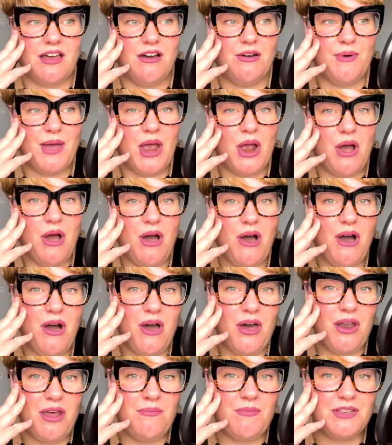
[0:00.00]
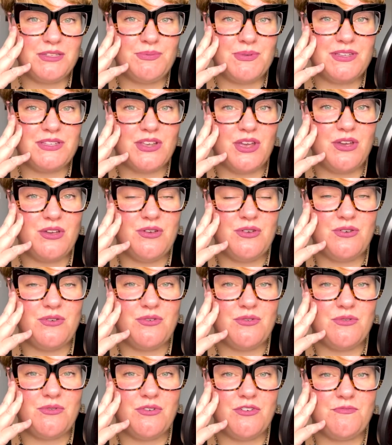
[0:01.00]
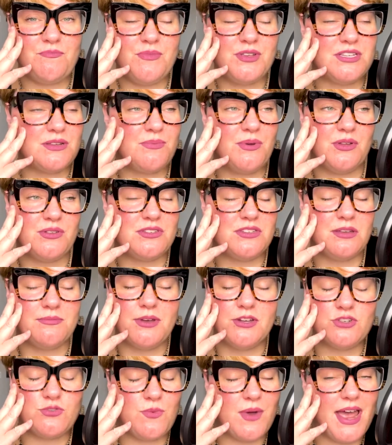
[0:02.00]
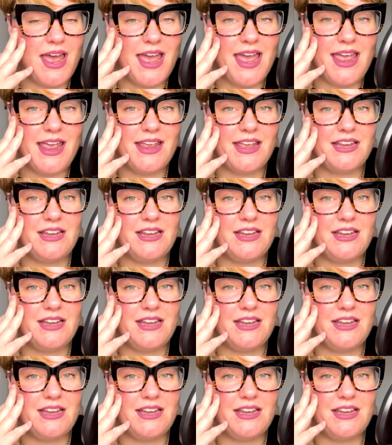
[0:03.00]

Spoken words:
oh my God, I must have put on so much weight.